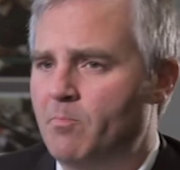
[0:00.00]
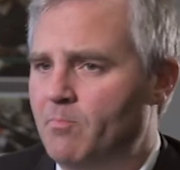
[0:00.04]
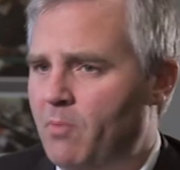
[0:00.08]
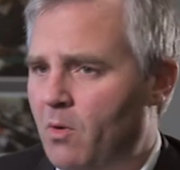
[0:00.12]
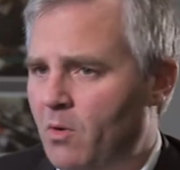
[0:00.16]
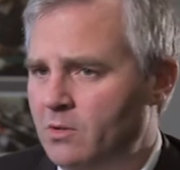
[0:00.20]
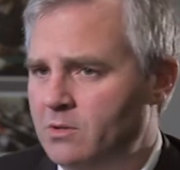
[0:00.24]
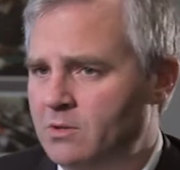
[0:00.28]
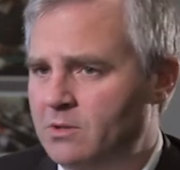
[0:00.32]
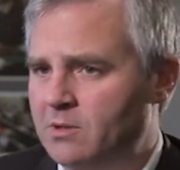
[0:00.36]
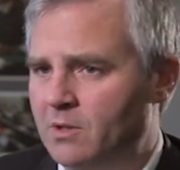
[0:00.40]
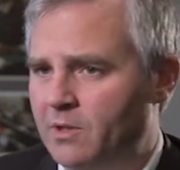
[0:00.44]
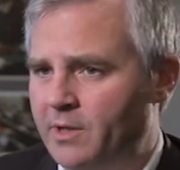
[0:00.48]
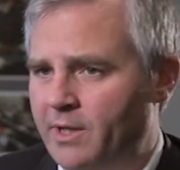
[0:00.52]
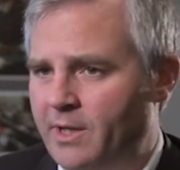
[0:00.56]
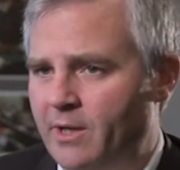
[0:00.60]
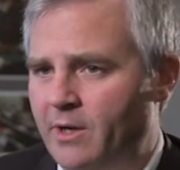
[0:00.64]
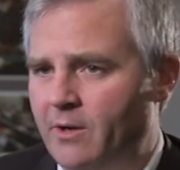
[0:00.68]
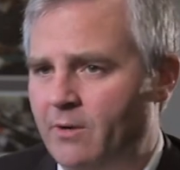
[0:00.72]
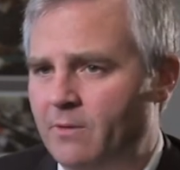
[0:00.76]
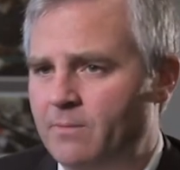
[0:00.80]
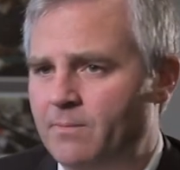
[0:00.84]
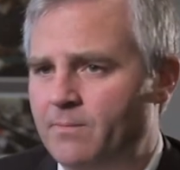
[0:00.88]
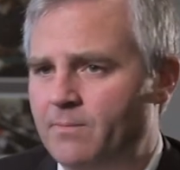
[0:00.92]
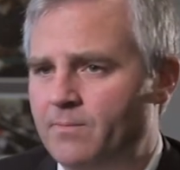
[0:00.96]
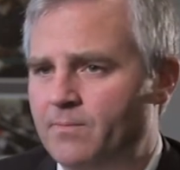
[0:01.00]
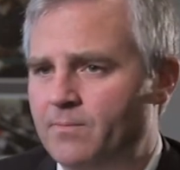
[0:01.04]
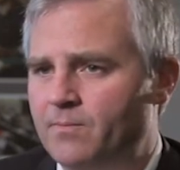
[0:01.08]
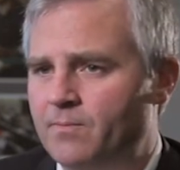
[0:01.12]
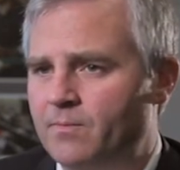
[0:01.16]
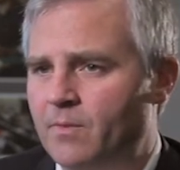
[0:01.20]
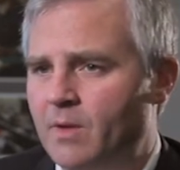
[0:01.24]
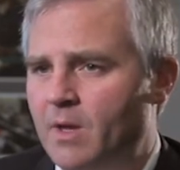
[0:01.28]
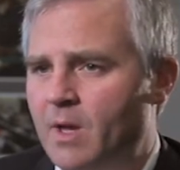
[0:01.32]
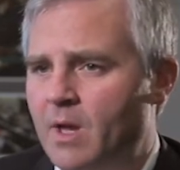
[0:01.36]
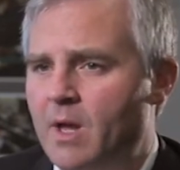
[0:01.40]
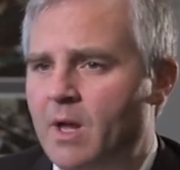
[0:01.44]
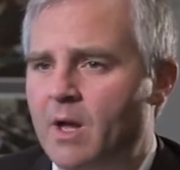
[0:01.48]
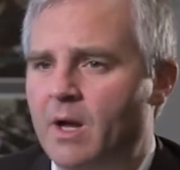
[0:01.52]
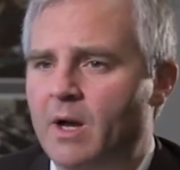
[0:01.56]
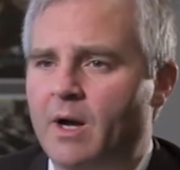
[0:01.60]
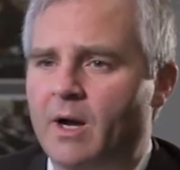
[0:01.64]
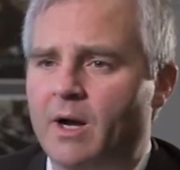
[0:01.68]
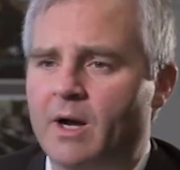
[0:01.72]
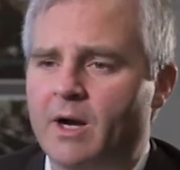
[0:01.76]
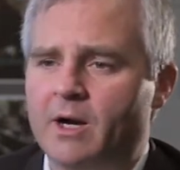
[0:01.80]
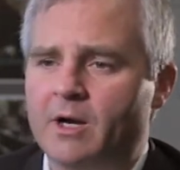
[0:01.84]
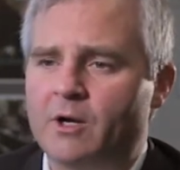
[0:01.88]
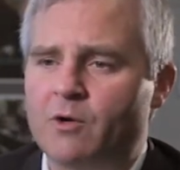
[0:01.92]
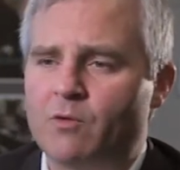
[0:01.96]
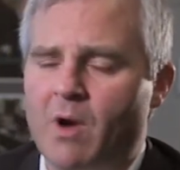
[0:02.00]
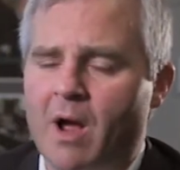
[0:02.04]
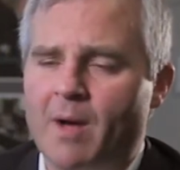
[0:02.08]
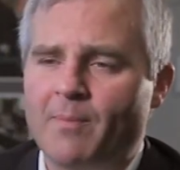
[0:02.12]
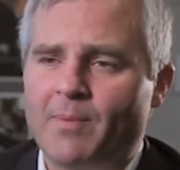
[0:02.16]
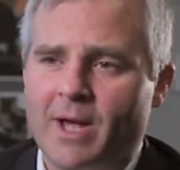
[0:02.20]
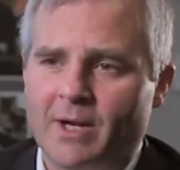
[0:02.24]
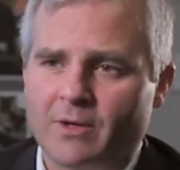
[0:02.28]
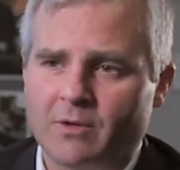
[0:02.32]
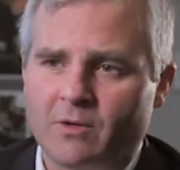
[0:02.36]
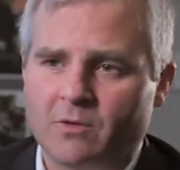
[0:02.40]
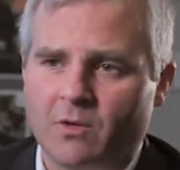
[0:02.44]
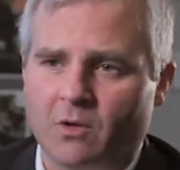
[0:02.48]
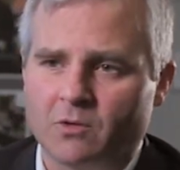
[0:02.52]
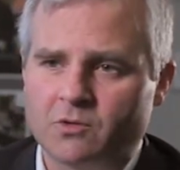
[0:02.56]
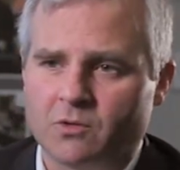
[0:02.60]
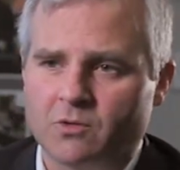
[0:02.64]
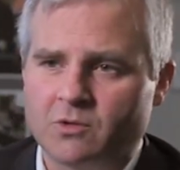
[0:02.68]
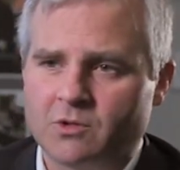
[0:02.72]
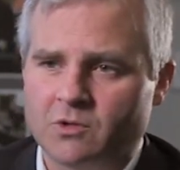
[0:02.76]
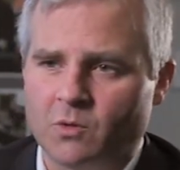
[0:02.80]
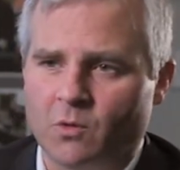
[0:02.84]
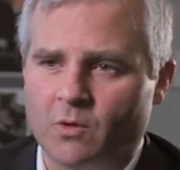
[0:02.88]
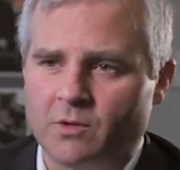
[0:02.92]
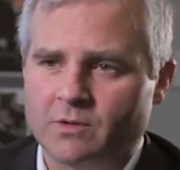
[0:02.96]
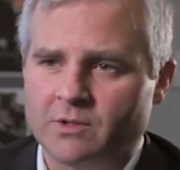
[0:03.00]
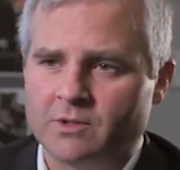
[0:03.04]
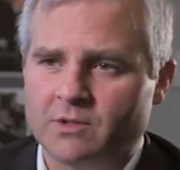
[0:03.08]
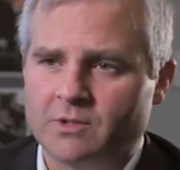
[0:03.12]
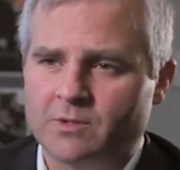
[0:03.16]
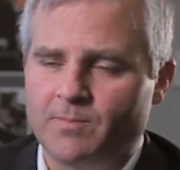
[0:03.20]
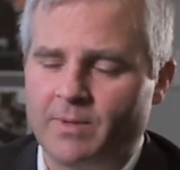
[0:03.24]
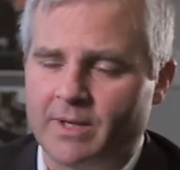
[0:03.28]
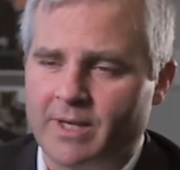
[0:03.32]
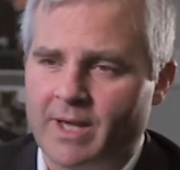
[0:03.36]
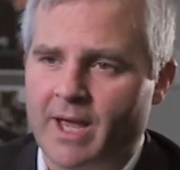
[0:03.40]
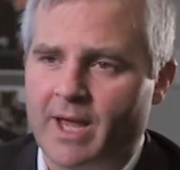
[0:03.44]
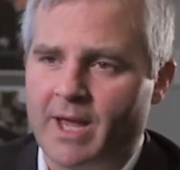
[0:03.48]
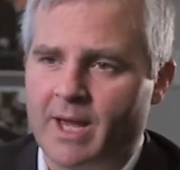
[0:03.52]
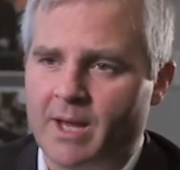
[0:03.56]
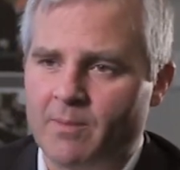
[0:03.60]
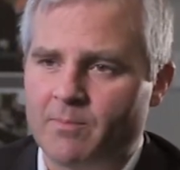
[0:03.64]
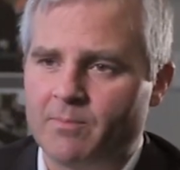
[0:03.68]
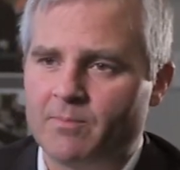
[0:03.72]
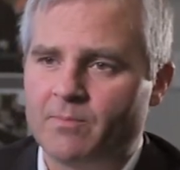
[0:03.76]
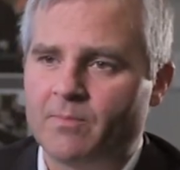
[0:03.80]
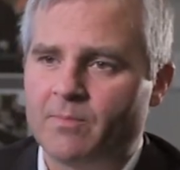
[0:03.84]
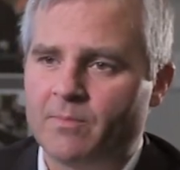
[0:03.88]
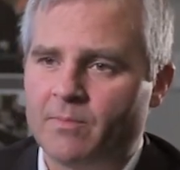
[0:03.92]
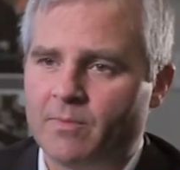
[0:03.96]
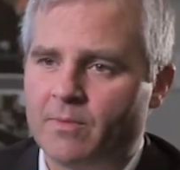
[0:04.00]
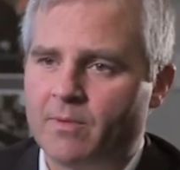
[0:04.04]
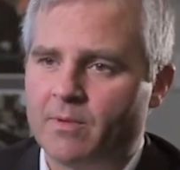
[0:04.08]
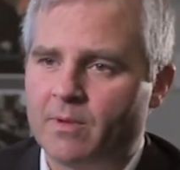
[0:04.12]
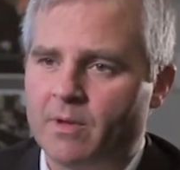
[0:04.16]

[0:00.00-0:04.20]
Post-Toledo, crop agriculture sources became